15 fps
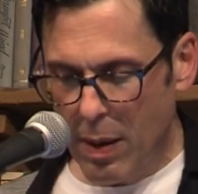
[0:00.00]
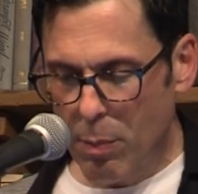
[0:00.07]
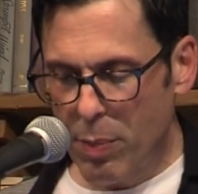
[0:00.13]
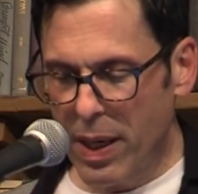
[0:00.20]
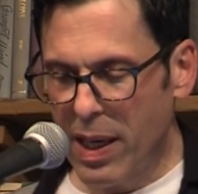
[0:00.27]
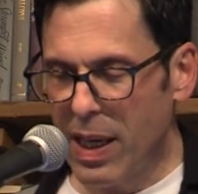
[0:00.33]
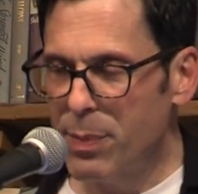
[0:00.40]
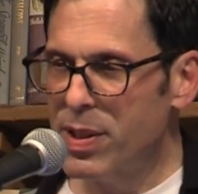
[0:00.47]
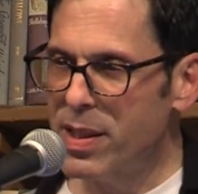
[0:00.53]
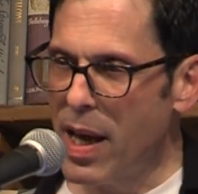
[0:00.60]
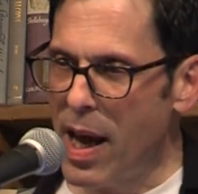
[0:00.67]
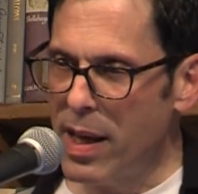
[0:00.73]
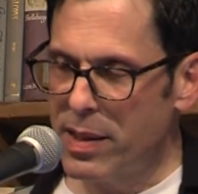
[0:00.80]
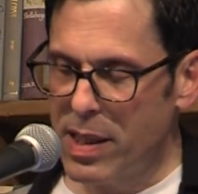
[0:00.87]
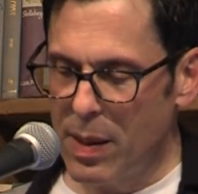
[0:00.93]
picking up
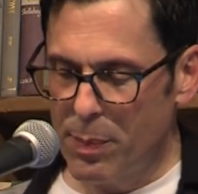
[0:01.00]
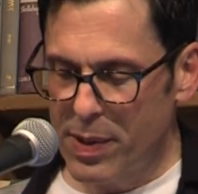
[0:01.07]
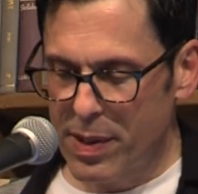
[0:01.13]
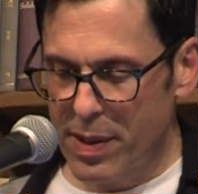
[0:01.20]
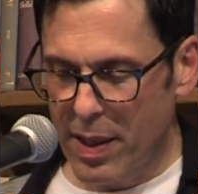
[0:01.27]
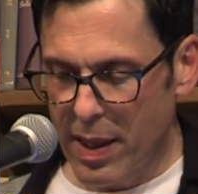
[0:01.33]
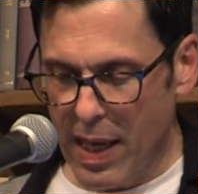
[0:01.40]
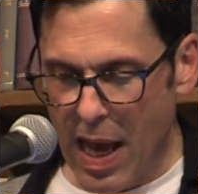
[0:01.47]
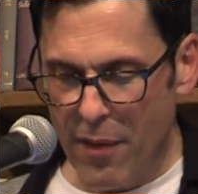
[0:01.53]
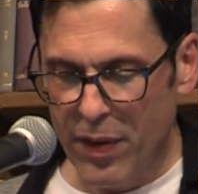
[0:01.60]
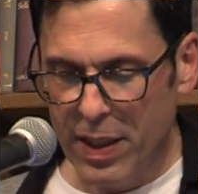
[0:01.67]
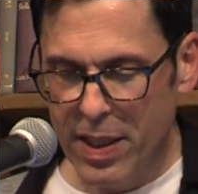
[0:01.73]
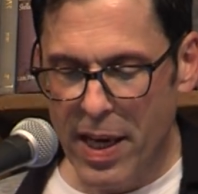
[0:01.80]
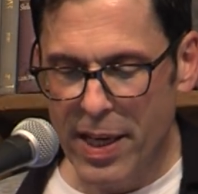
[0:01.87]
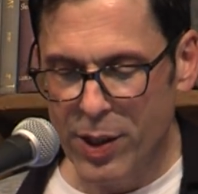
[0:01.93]
style tips and
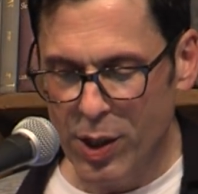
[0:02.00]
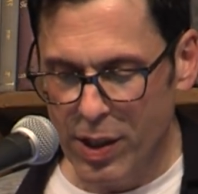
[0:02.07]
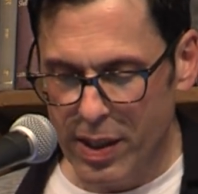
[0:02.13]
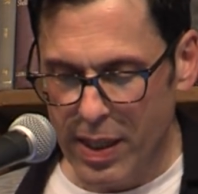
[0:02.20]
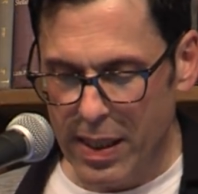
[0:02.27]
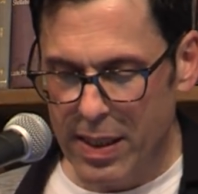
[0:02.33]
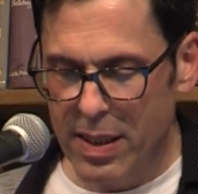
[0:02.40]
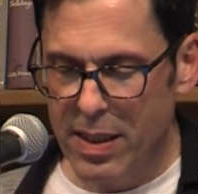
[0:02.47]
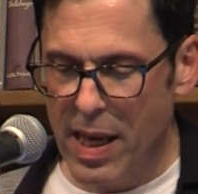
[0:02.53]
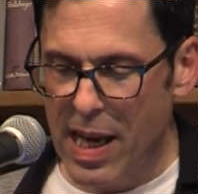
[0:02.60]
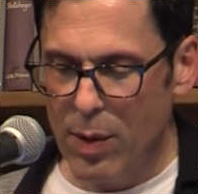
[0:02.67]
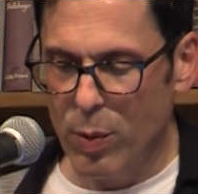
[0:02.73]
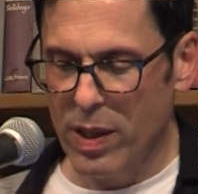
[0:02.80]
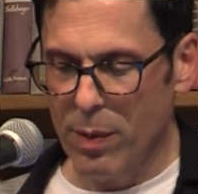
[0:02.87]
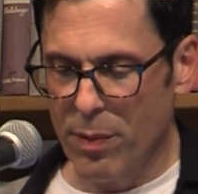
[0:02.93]
affectations that
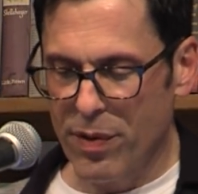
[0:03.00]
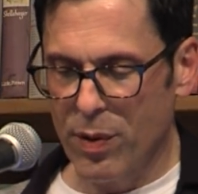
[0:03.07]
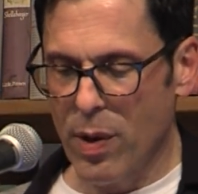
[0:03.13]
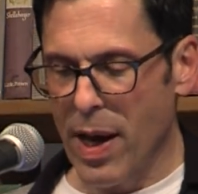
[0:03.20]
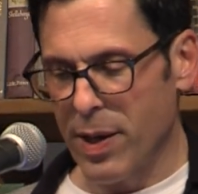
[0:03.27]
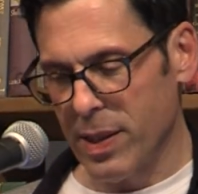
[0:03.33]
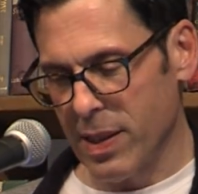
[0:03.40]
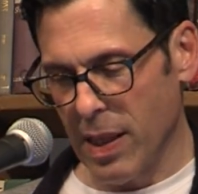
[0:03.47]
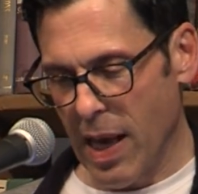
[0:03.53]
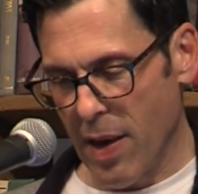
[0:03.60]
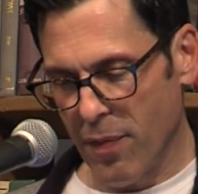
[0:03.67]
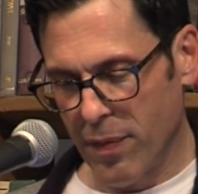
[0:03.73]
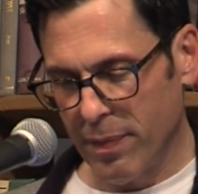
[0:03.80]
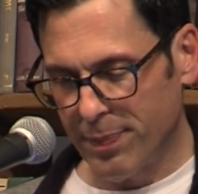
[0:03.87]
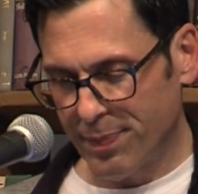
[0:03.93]
stayed with him throughout his
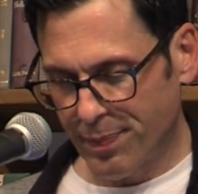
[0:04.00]
life.